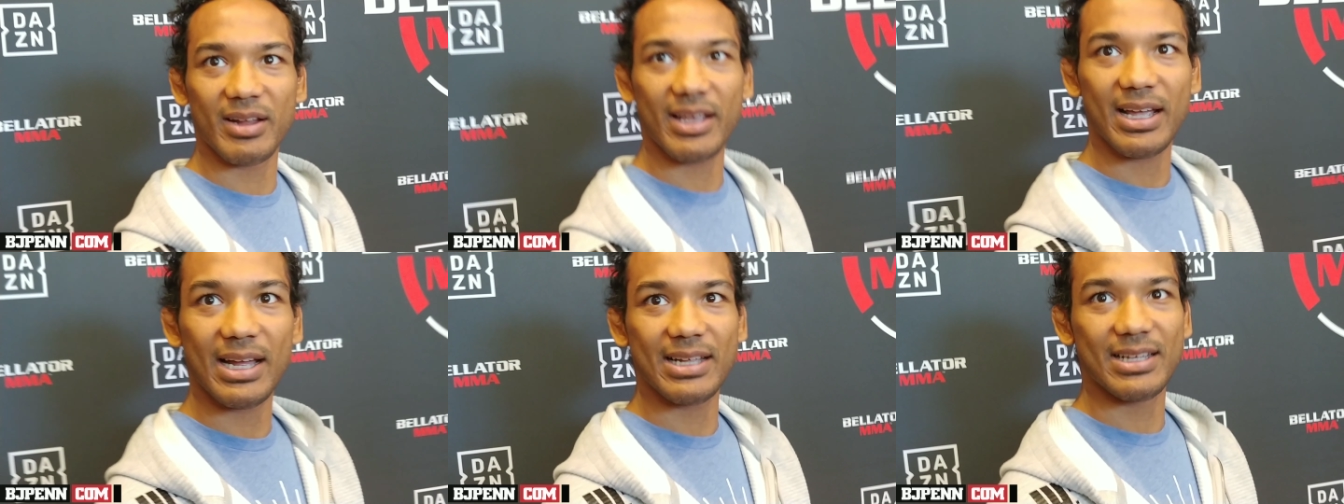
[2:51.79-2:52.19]

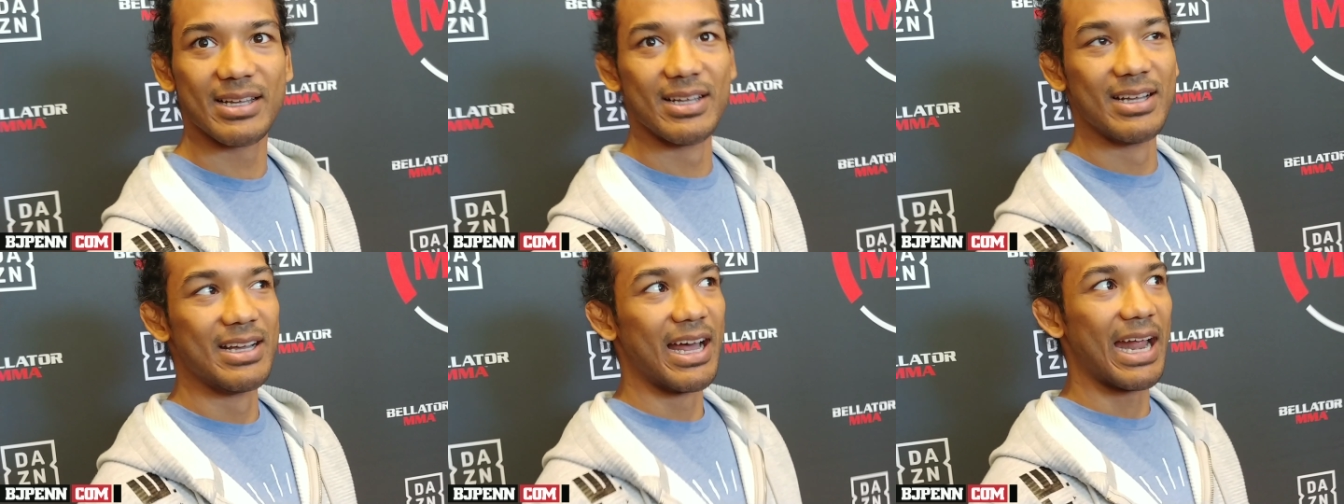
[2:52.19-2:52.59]
Like
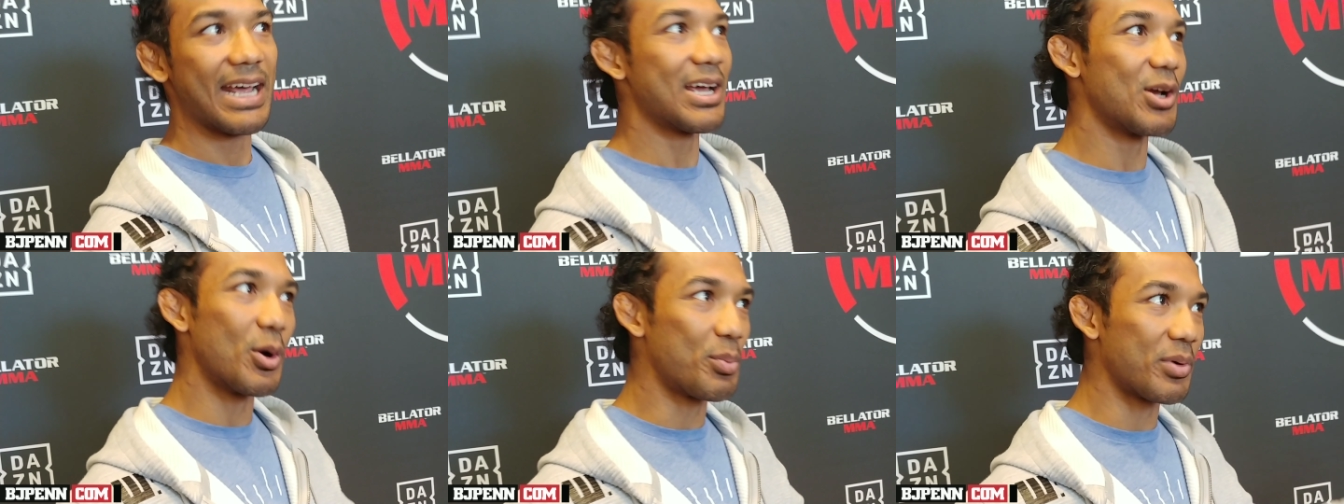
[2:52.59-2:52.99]
I
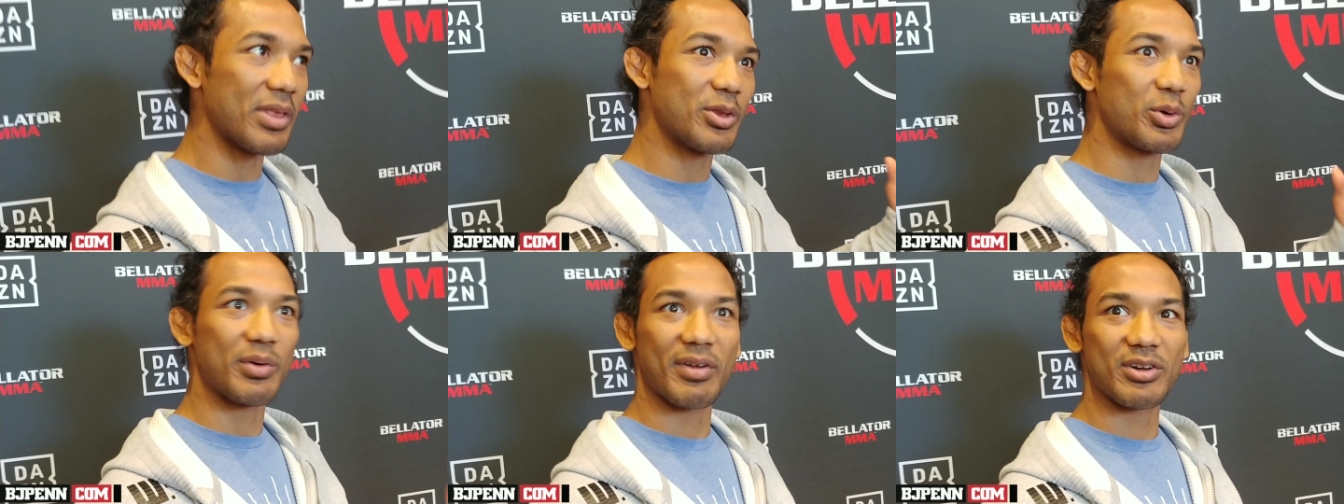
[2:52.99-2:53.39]
can go burn
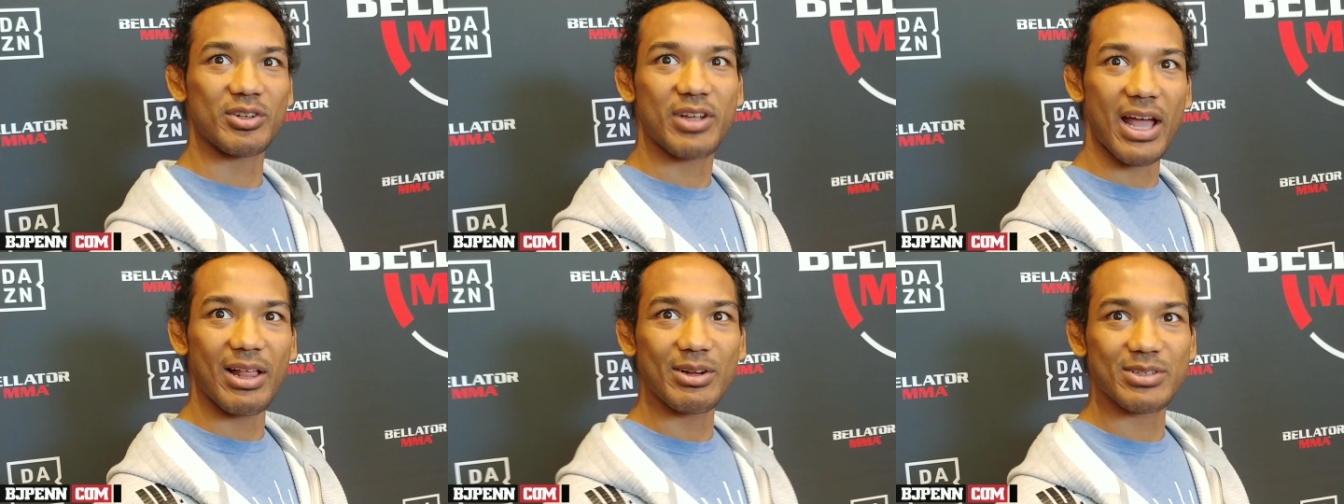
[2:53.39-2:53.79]
the
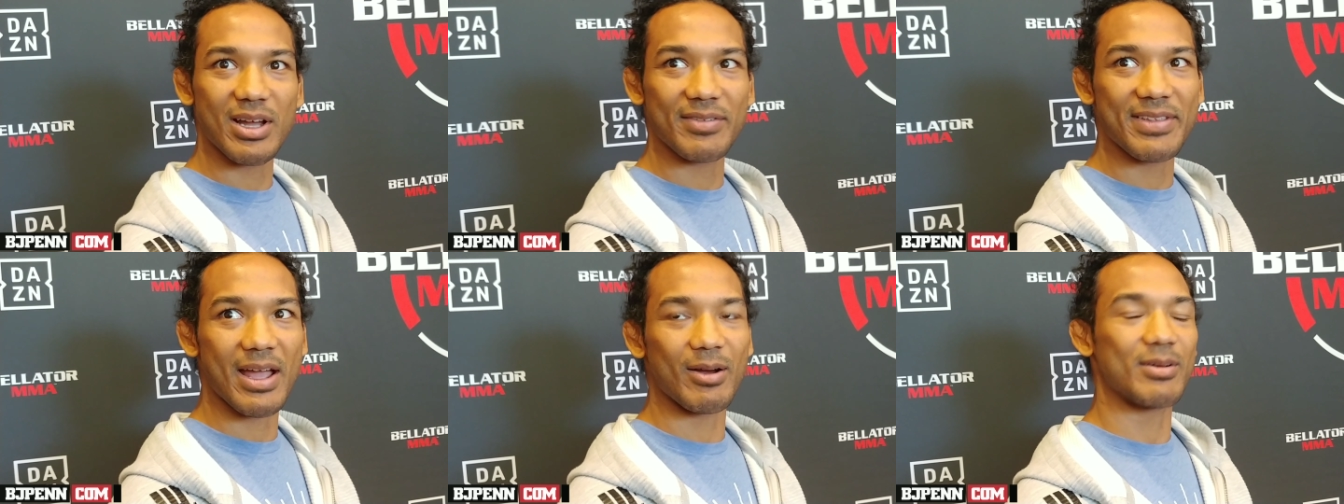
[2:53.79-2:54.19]
2,500 calories
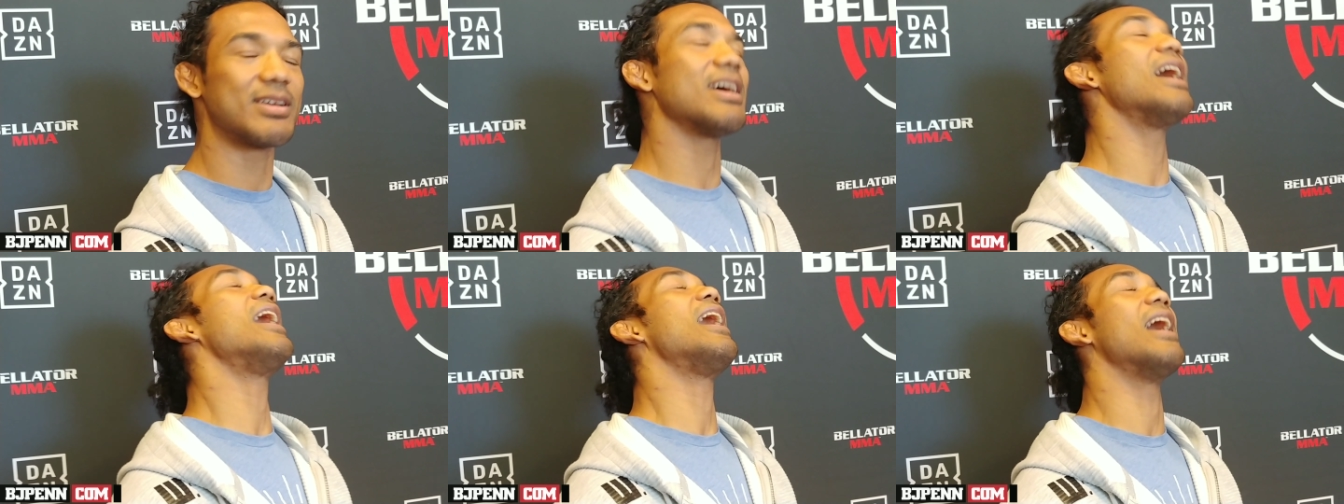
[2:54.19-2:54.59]
off now.
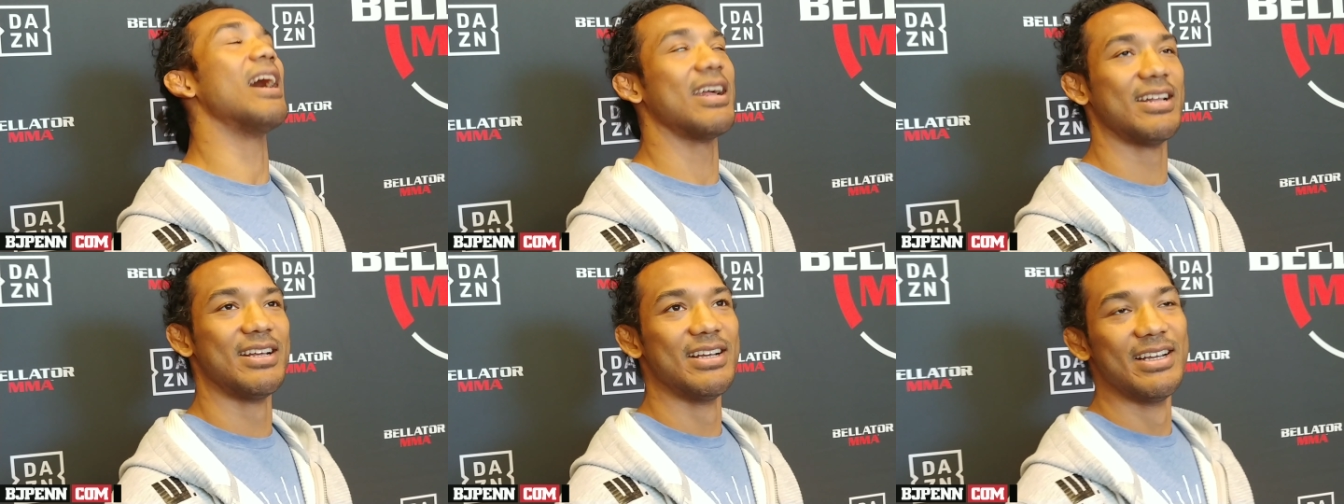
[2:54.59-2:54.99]
God.
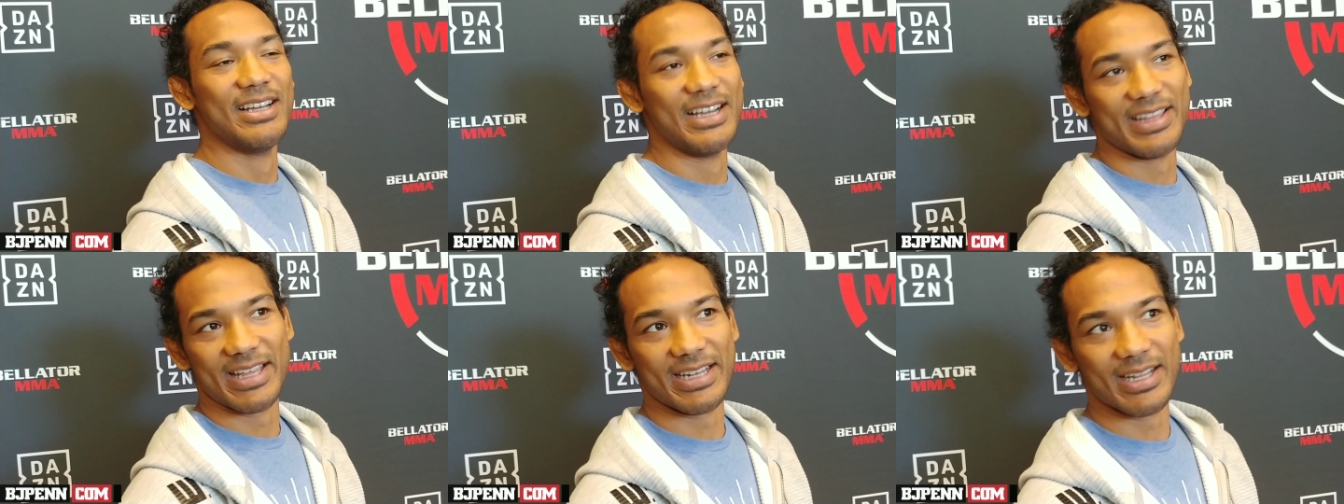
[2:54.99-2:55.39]

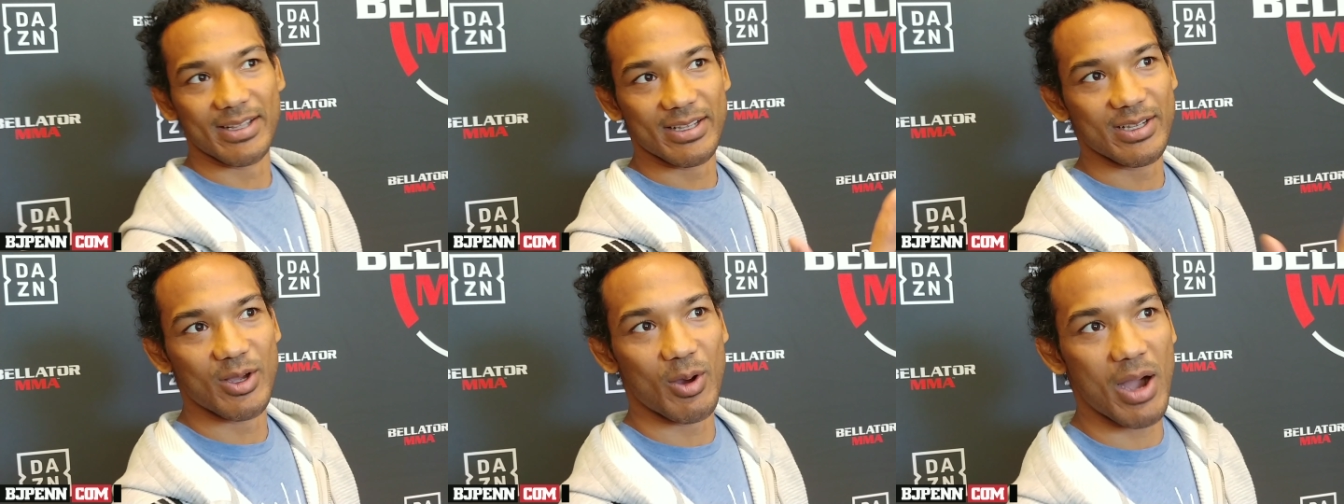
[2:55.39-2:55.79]
Yeah. And
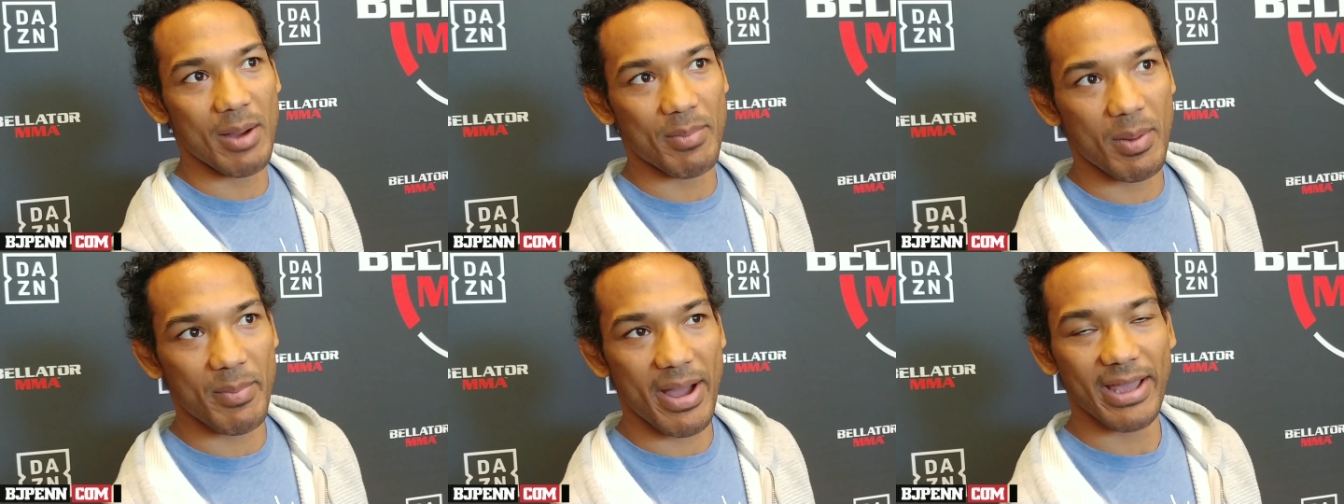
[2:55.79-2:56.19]
then you go
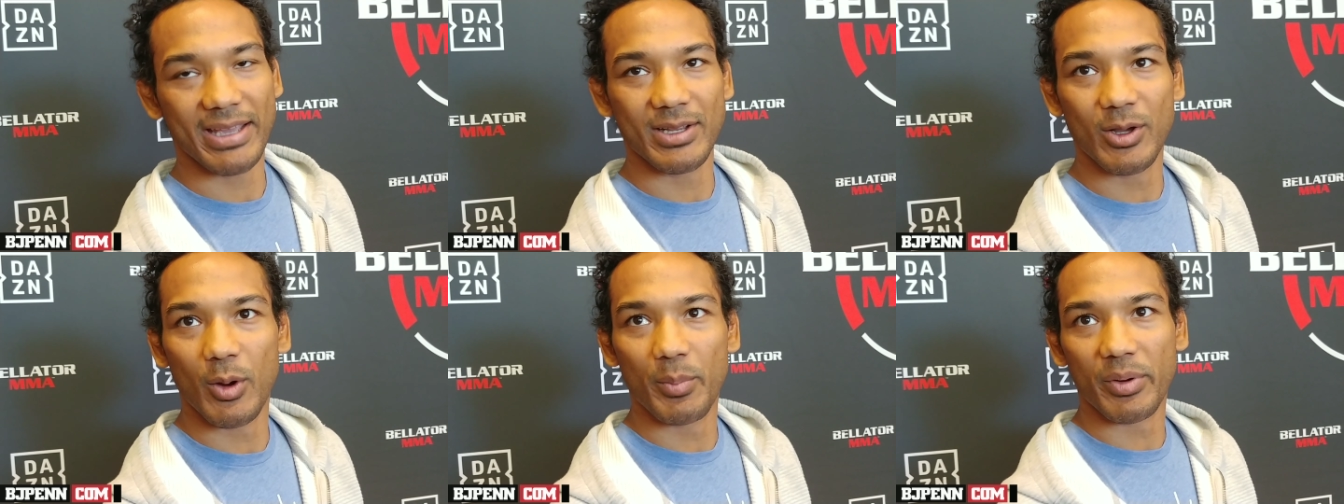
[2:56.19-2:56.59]
hop my bike
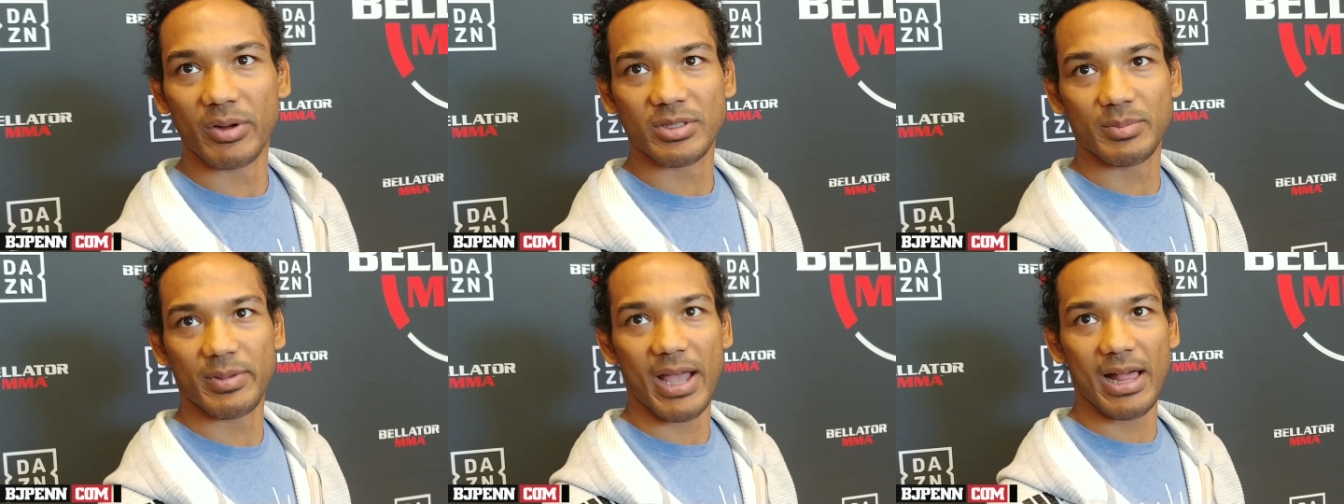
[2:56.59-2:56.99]
and go
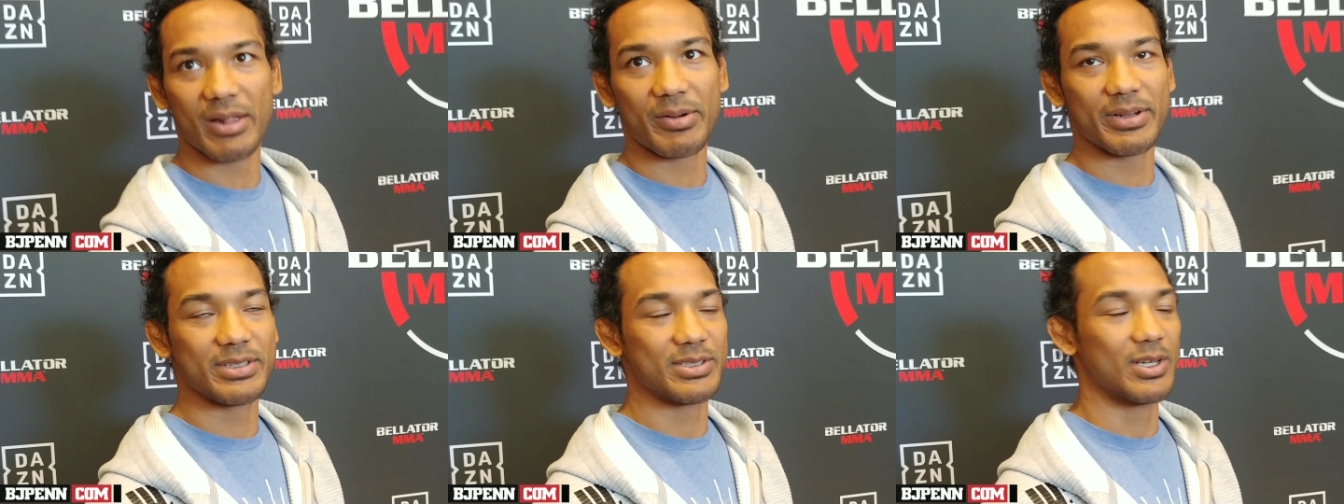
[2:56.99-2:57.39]
burn some
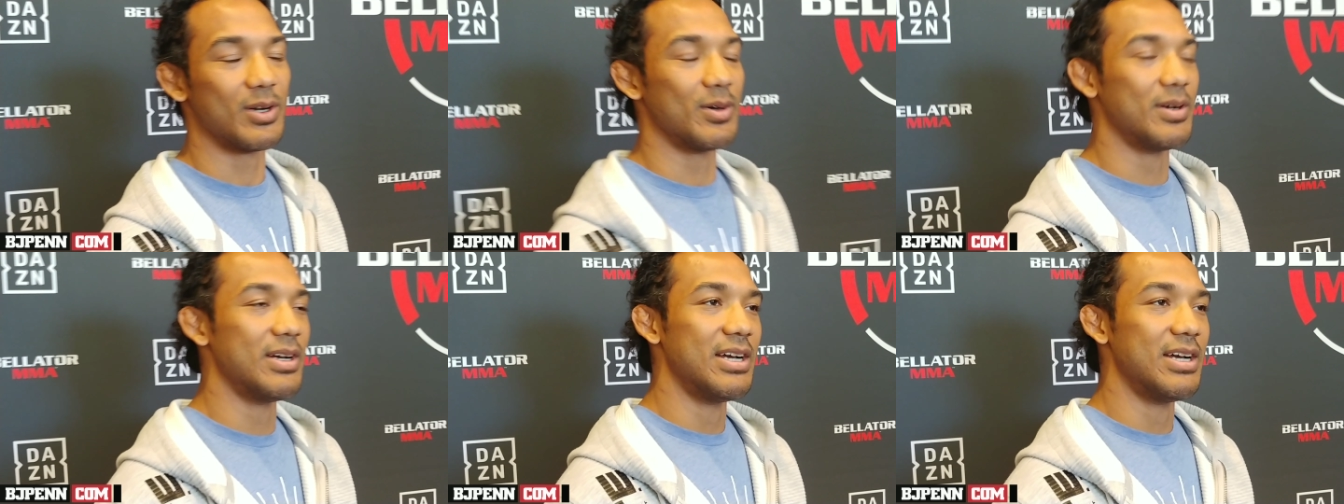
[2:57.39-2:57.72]
calories. So